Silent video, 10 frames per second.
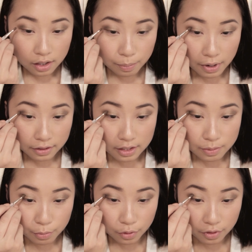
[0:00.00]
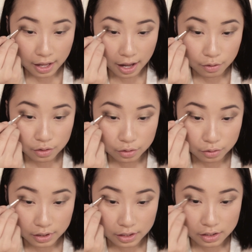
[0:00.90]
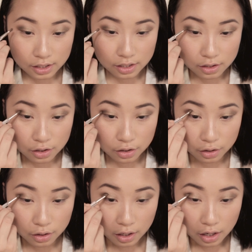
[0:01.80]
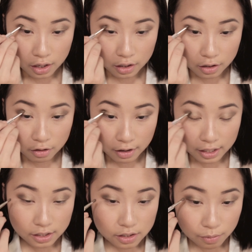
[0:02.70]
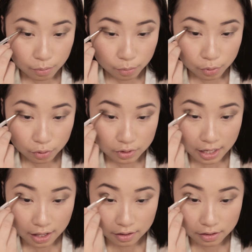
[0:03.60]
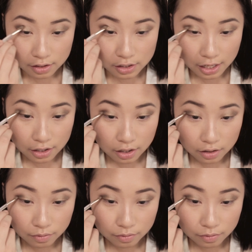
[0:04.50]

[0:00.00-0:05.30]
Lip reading: And applying this more on the outer corners just to create more depth and shadow.